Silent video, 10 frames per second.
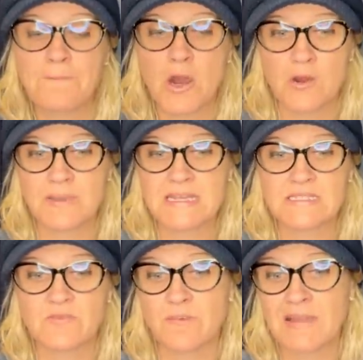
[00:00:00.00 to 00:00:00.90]

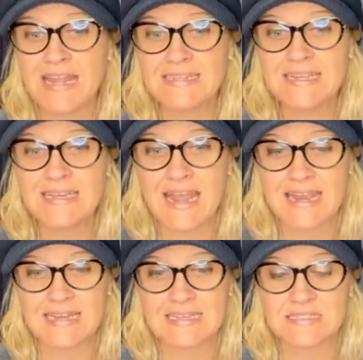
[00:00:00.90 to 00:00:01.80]
Barbies from nineteen
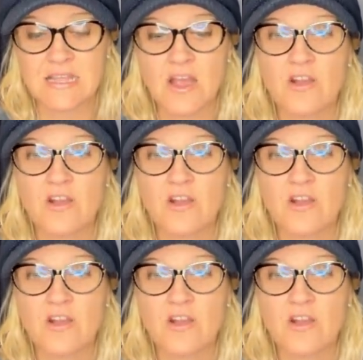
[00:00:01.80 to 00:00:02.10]
eighties